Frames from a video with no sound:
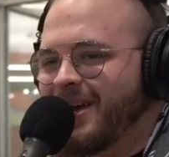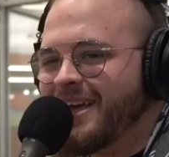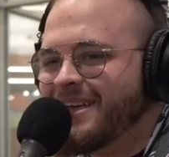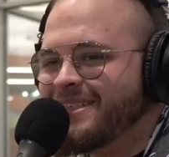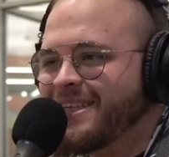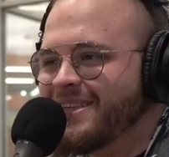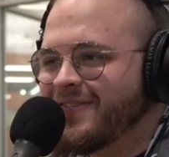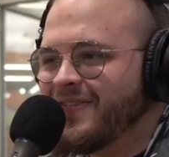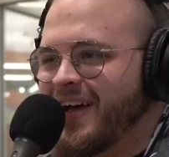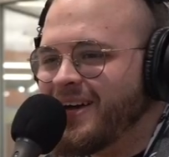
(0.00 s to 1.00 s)
So I get sent
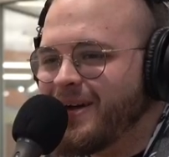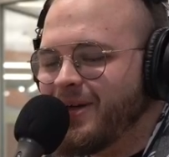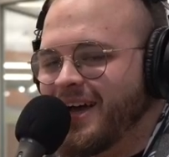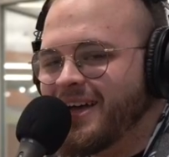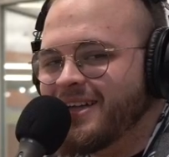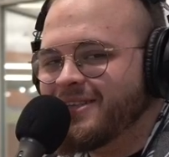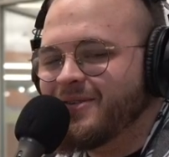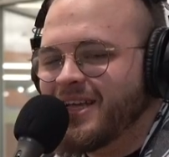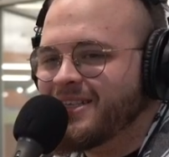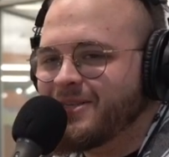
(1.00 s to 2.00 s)
this flyer, and I'm like,
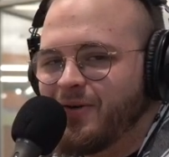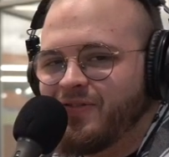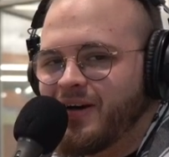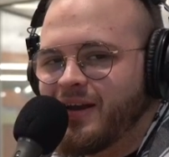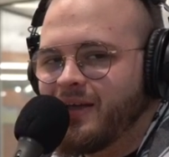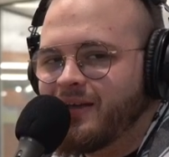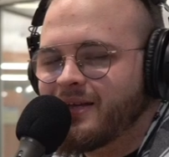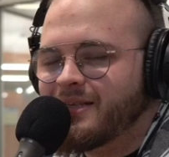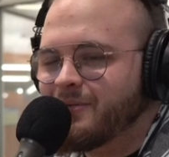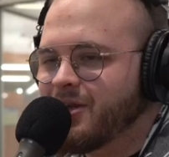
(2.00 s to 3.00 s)
dude, that's so funny.
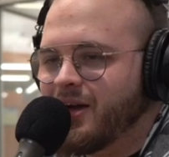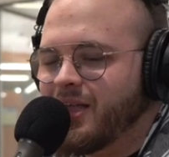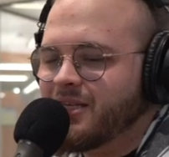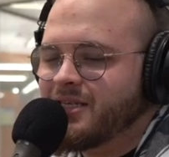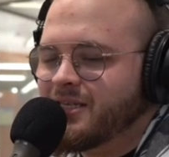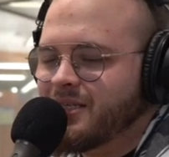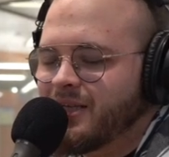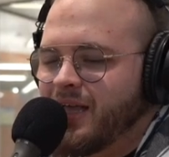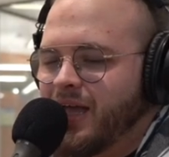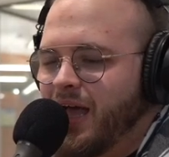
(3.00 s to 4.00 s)
Because I'm sorry, it's just,
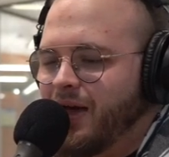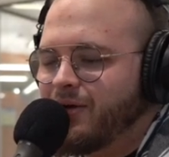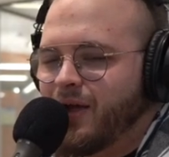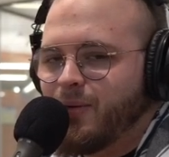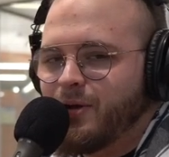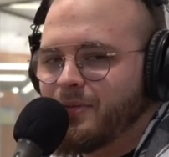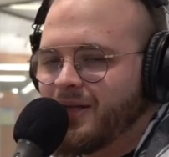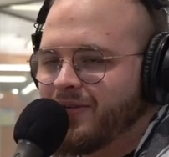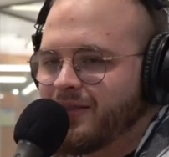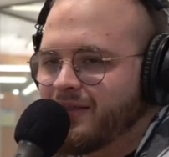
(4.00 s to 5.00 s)
I don't care what you
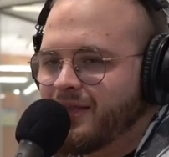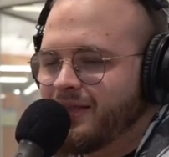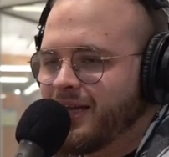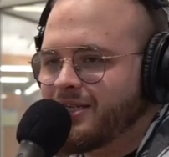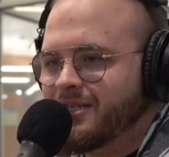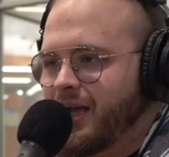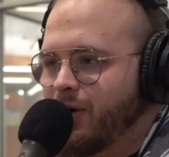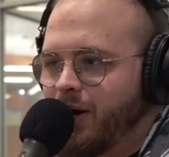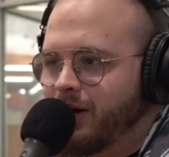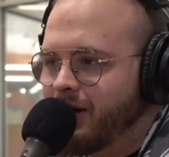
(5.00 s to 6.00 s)
believe in. That's just
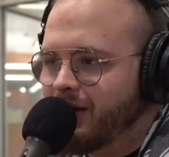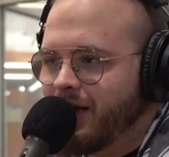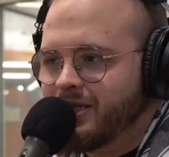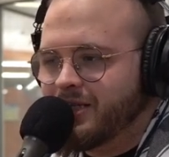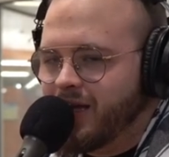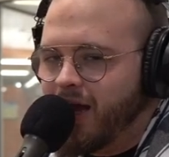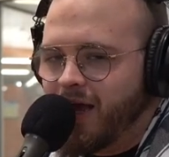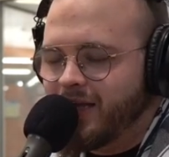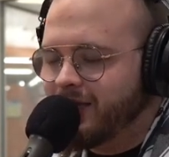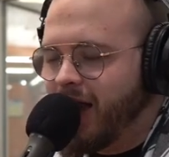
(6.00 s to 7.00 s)
ironic. It's just,
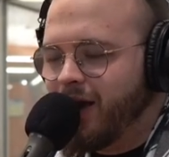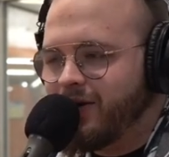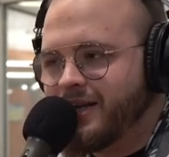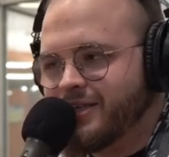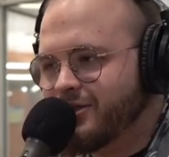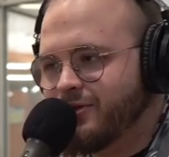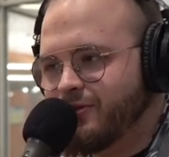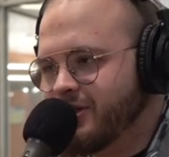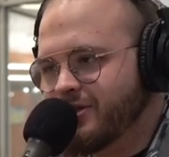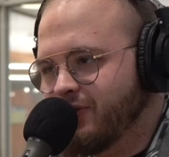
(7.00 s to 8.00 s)
the irony is
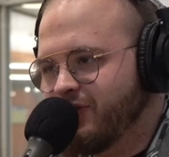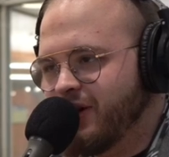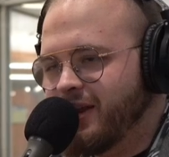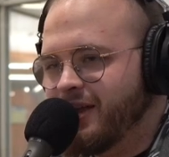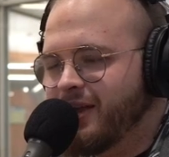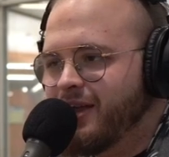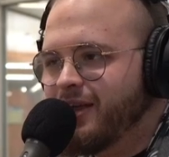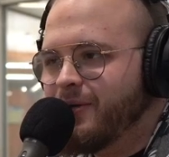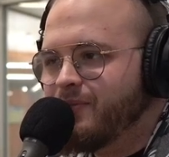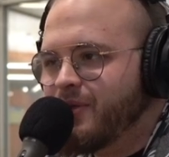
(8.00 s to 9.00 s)
too funny. Yeah, it's a
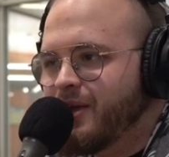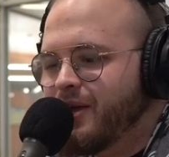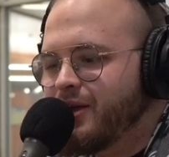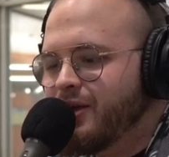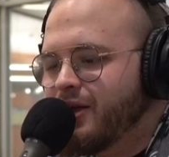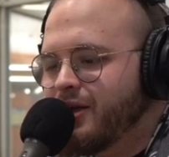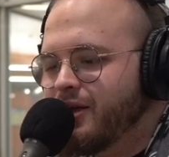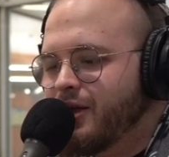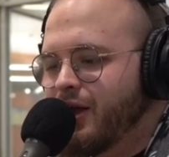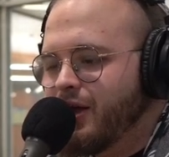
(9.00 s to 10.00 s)
little oxymoronic
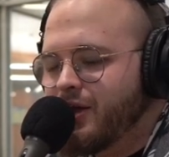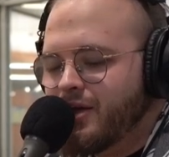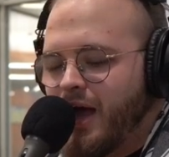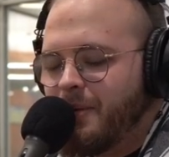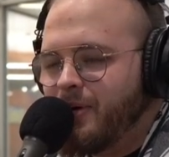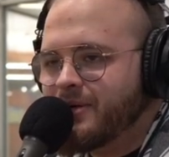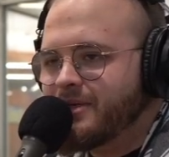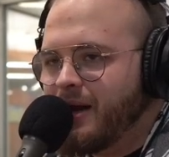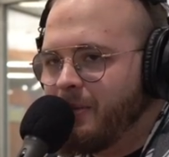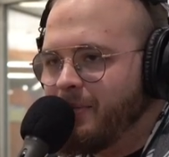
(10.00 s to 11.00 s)
too. Yeah. I
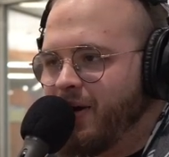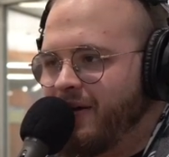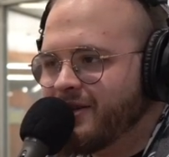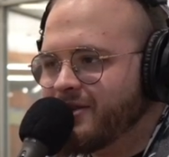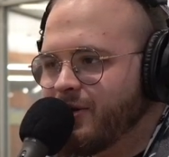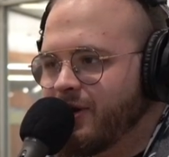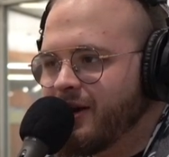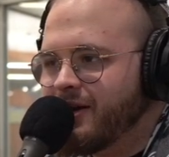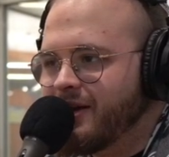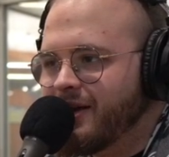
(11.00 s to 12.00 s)
posted on my private
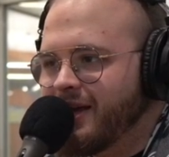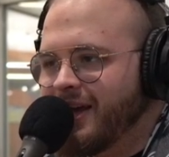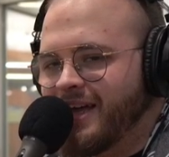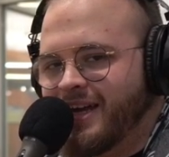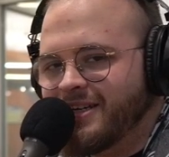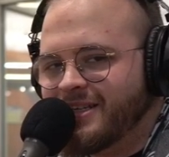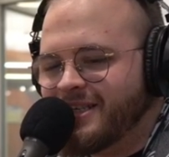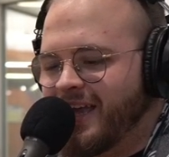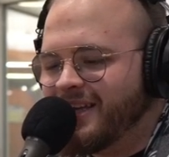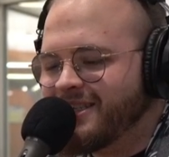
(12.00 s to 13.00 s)
story, and I just
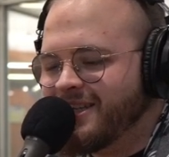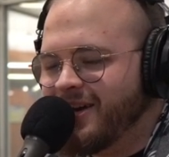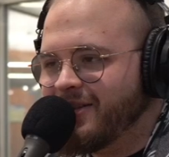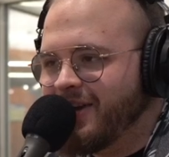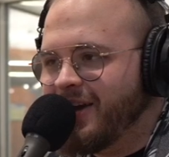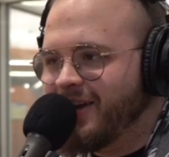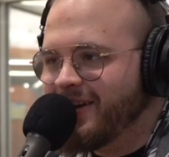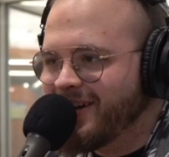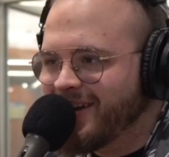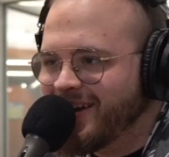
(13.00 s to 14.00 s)
say, see y'all
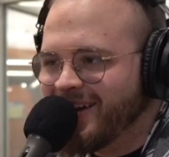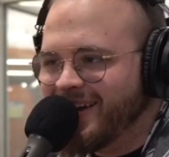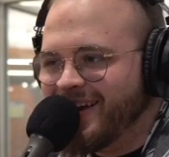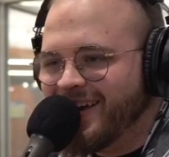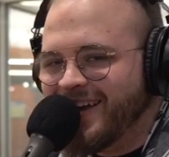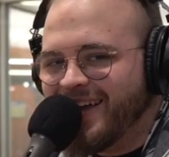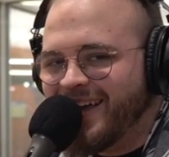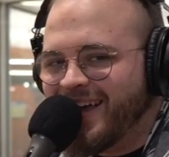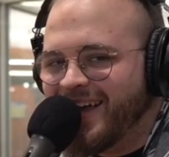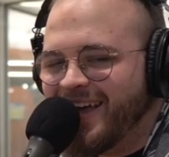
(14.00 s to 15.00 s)
there.
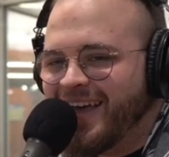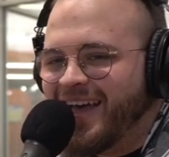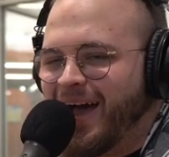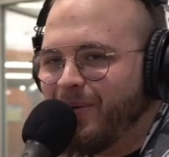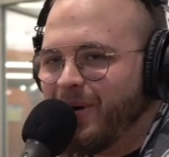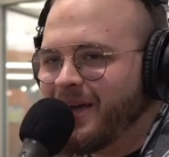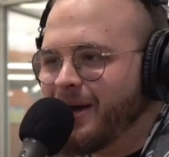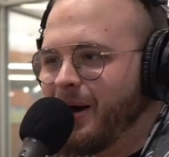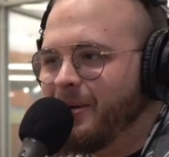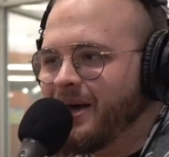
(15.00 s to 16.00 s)
I wake
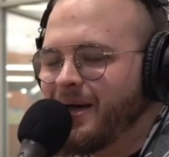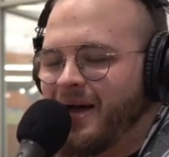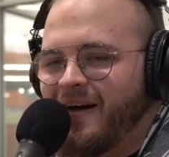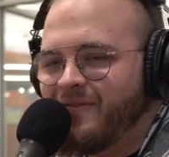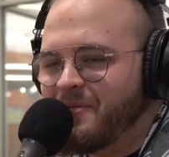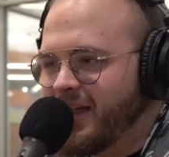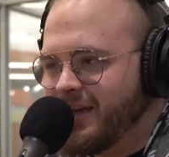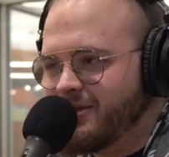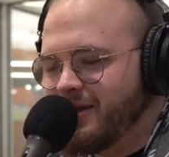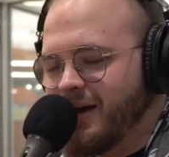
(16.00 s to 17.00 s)
up, and I'll have a bit
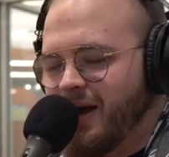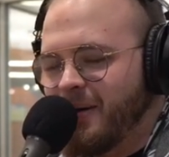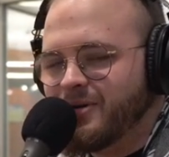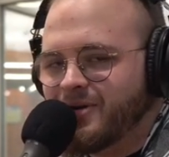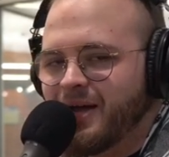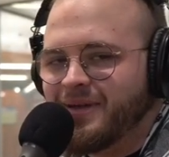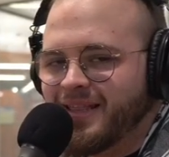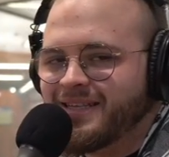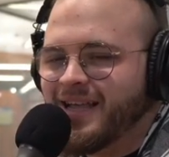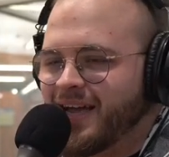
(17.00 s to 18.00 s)
like. I've been trying to be
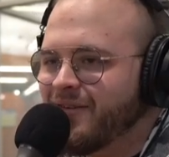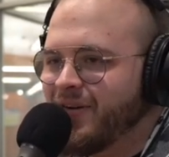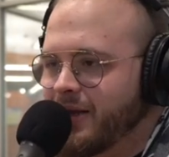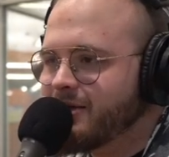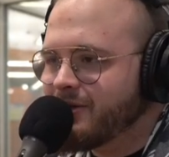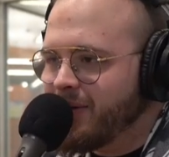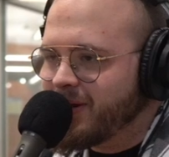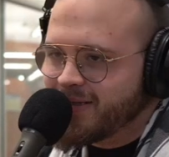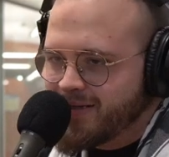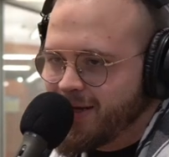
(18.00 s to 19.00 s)
less active on Instagram
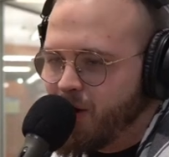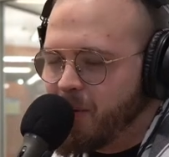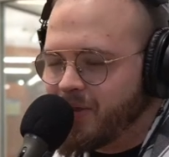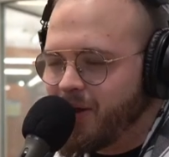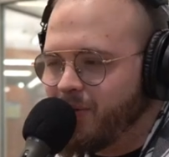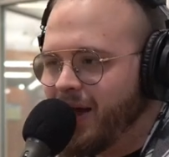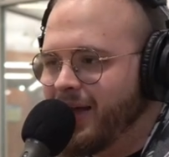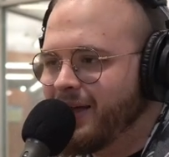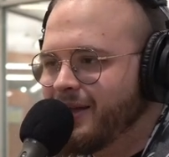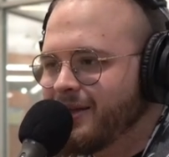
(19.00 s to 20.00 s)
because it's like Ramadan,
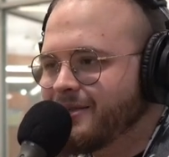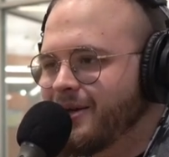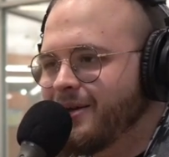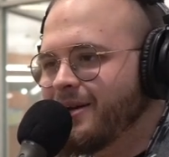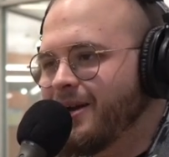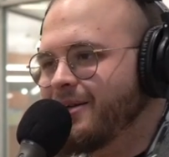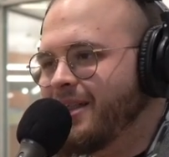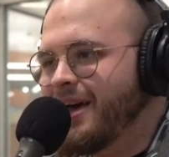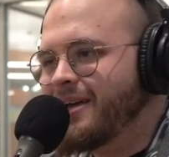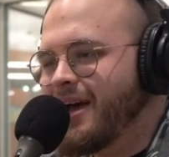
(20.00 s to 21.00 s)
right? So, you know,
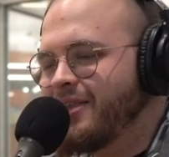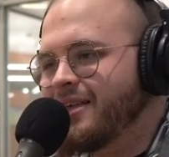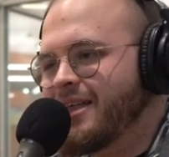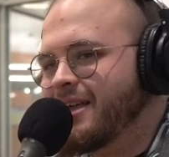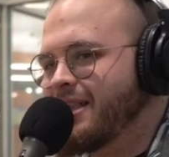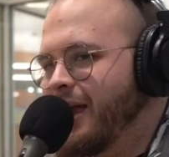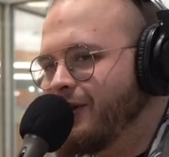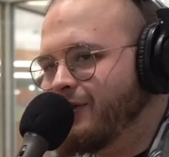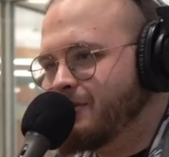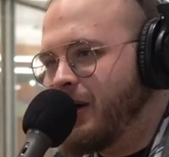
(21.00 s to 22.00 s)
like, I think like a day
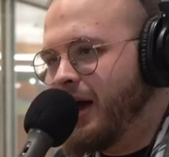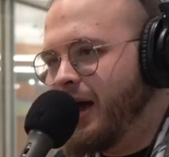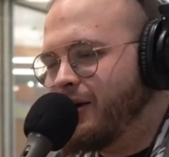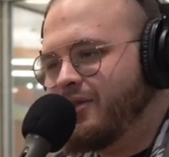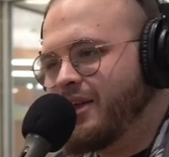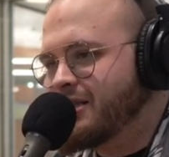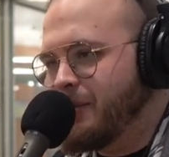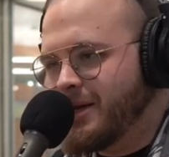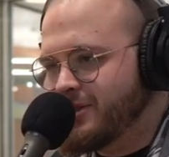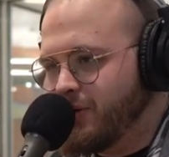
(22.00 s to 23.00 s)
goes by. I don't think it's on
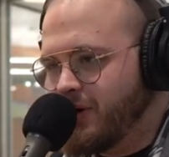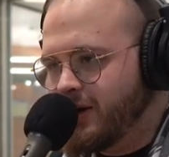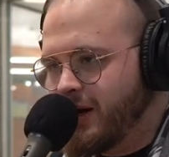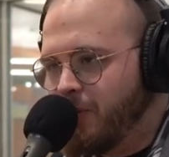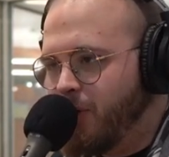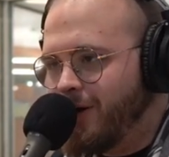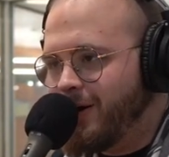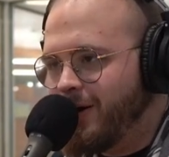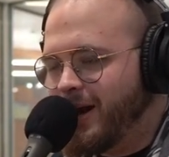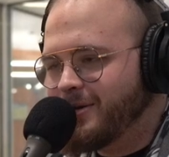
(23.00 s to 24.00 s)
my story
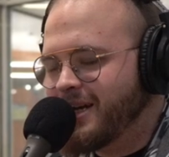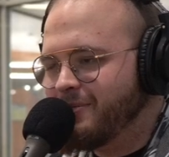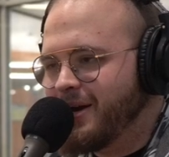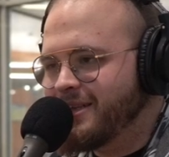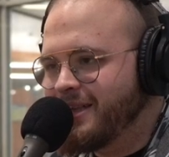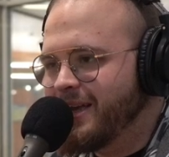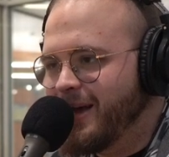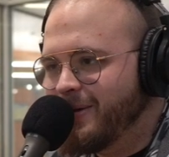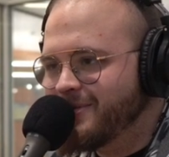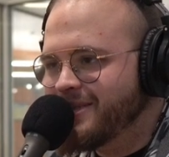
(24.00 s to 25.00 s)
anymore. And I check my
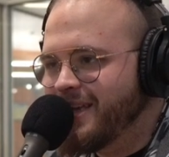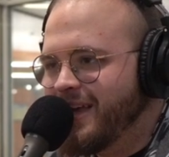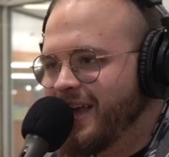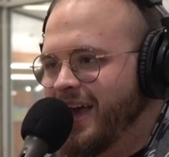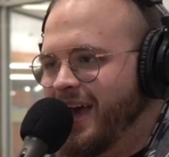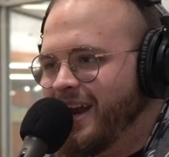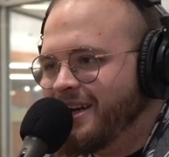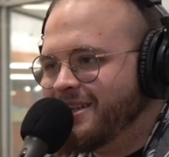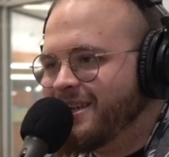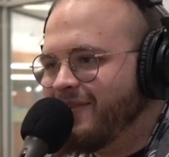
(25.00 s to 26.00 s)
DMs, and I
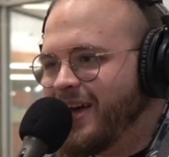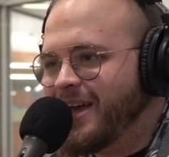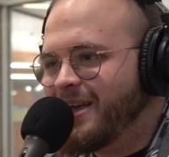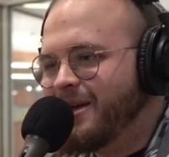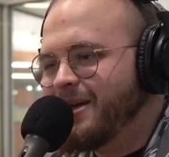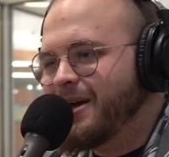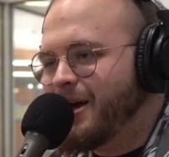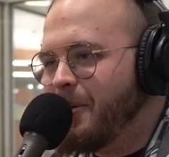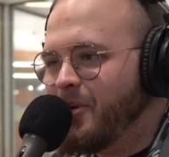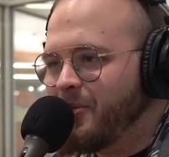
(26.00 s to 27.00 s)
just have like a
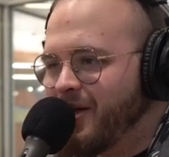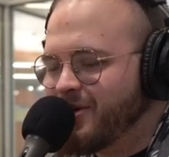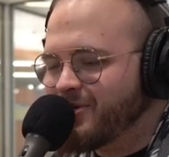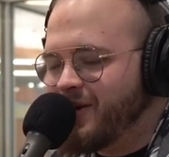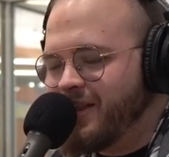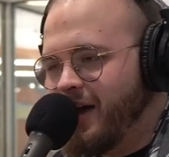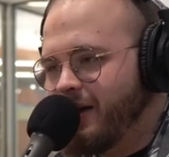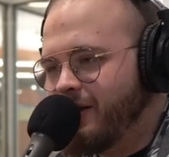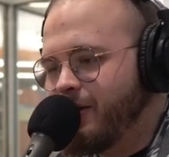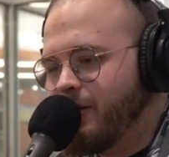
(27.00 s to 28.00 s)
couple of brothers who are
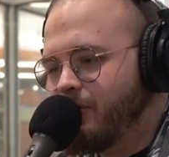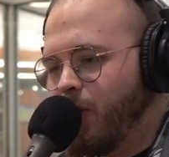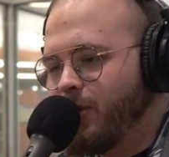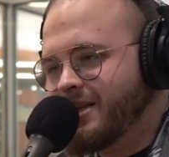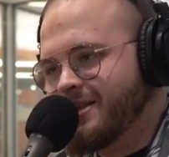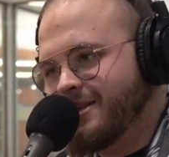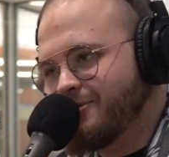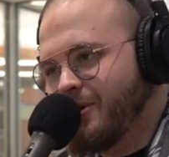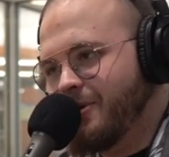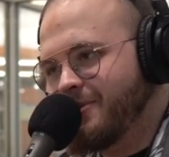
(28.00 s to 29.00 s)
like, bro, what is this,
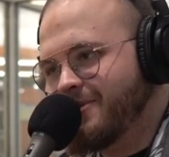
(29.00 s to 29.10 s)
bro?